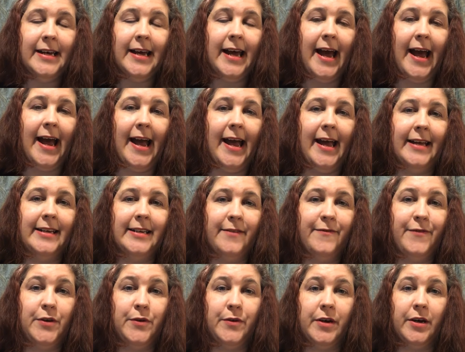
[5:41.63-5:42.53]
And
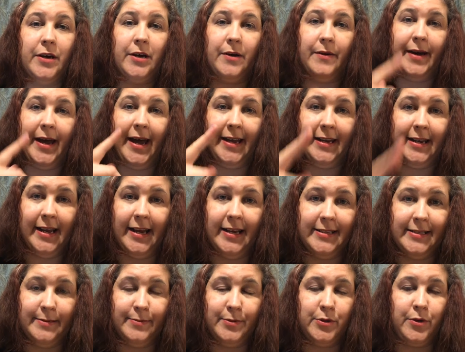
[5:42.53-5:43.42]
if you can go ahead and
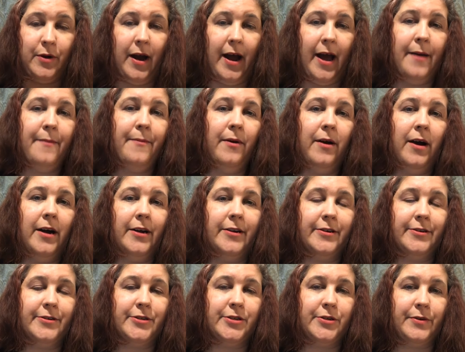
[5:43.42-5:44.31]
hit subscribe
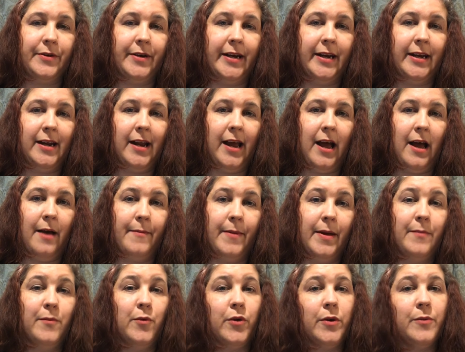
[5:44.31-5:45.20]
on your screen,
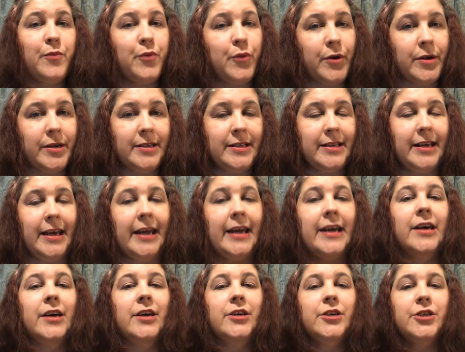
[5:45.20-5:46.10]
and more
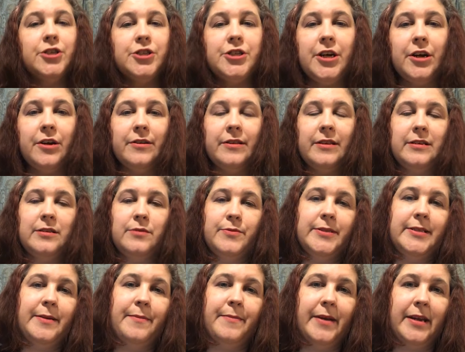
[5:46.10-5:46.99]
importantly, share this
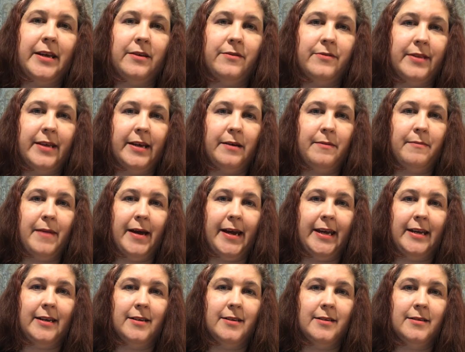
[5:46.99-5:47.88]
with somebody you think
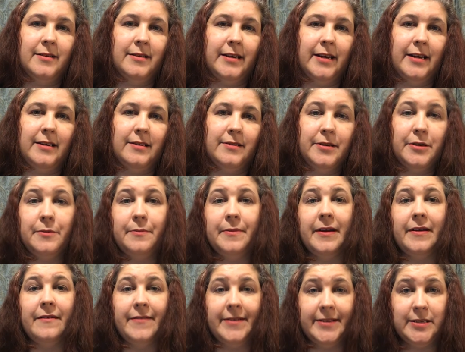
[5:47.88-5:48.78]
might need a little
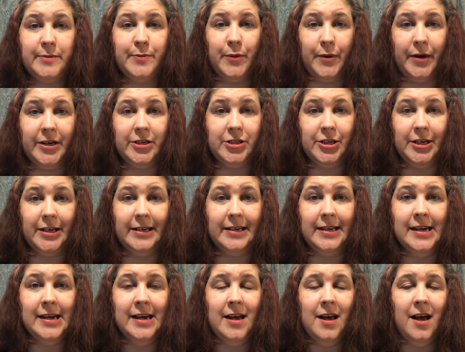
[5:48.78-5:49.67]
bit of inspiration.